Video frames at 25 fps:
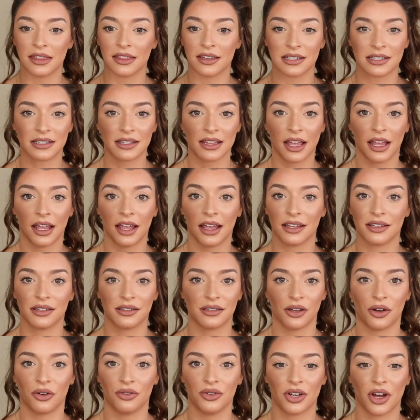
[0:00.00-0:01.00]
This thing is
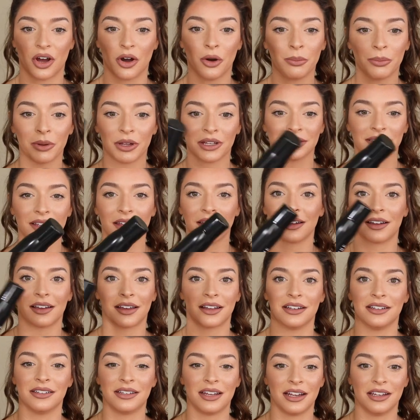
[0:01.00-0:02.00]
so dope. It's like a
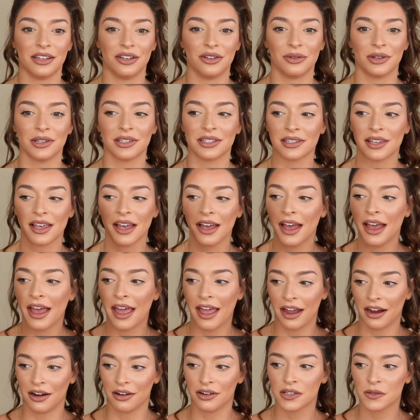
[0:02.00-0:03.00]
continuous
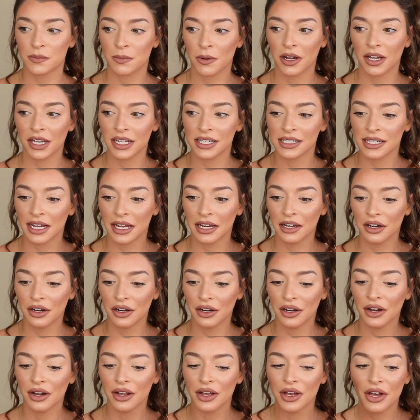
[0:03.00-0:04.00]
hairspray
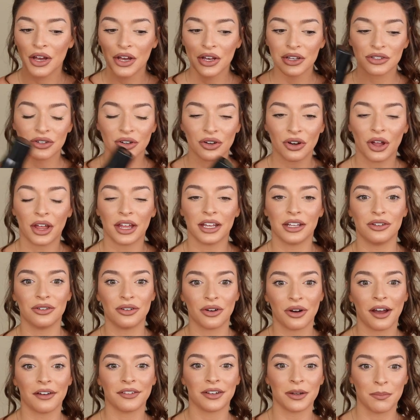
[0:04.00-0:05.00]
container. So don't like, you
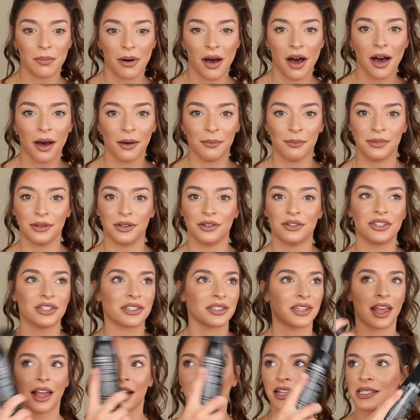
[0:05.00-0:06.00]
don't have to pump, you
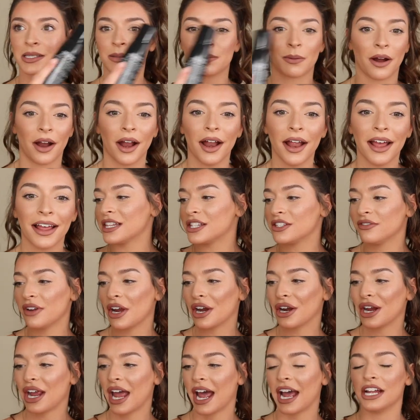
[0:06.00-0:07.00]
just like spray it. It's
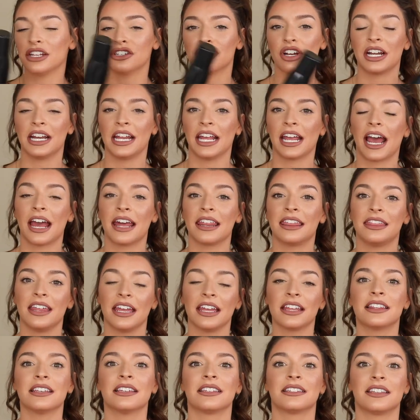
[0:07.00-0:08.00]
very hydrating. I
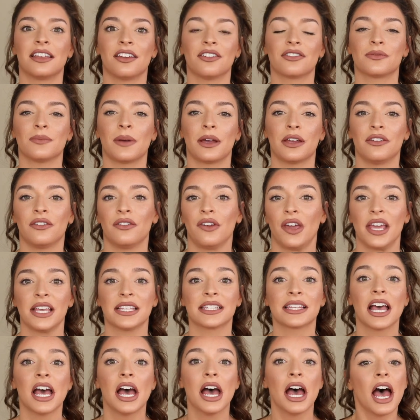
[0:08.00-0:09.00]
think this gives my
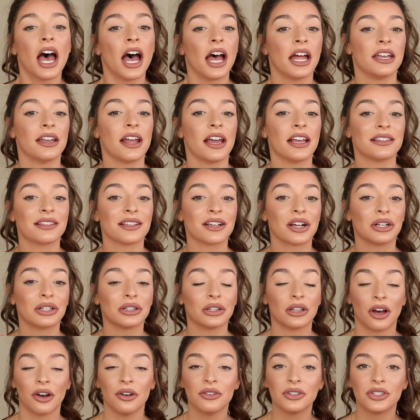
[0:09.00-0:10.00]
face a nice
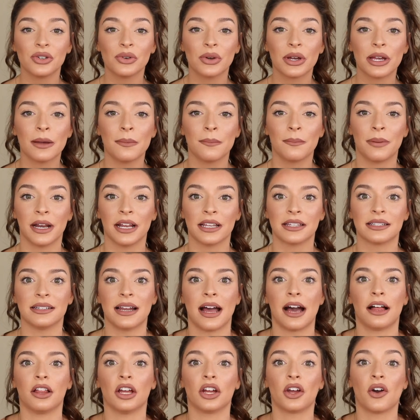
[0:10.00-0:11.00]
glow to it, but it's
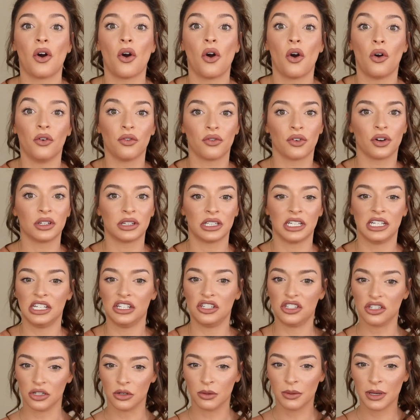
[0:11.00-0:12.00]
not like overly
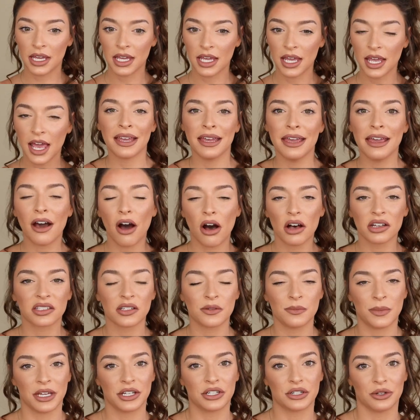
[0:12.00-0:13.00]
dewy. It
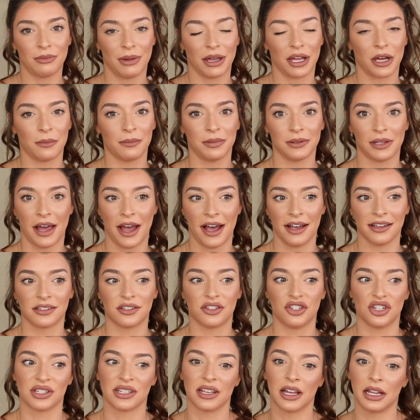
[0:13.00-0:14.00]
also makes your makeup
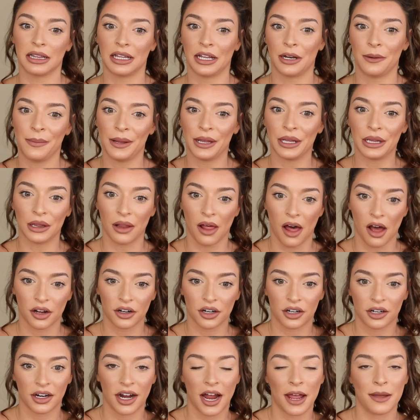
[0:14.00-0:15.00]
last just a little bit
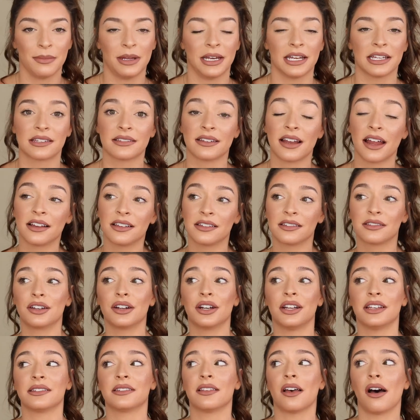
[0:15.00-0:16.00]
longer. I mean, it's not as
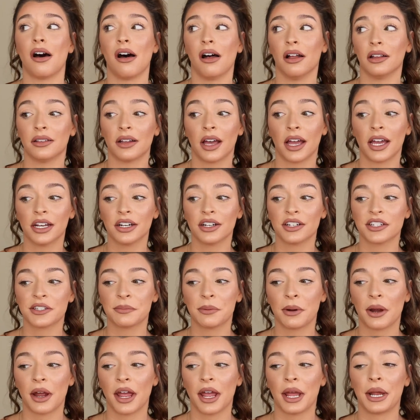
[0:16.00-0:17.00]
good as the All Nighter
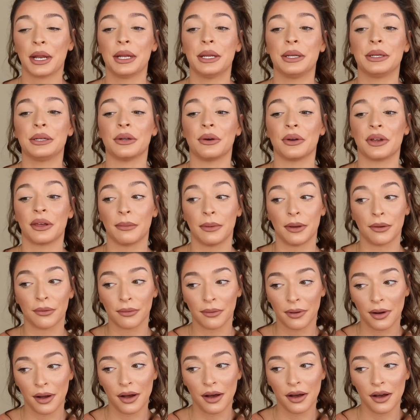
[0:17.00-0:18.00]
Spray, don't get me
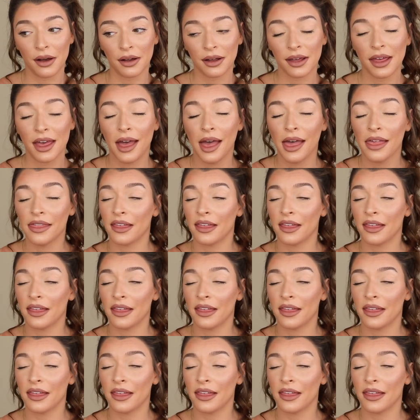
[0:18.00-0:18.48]
wrong.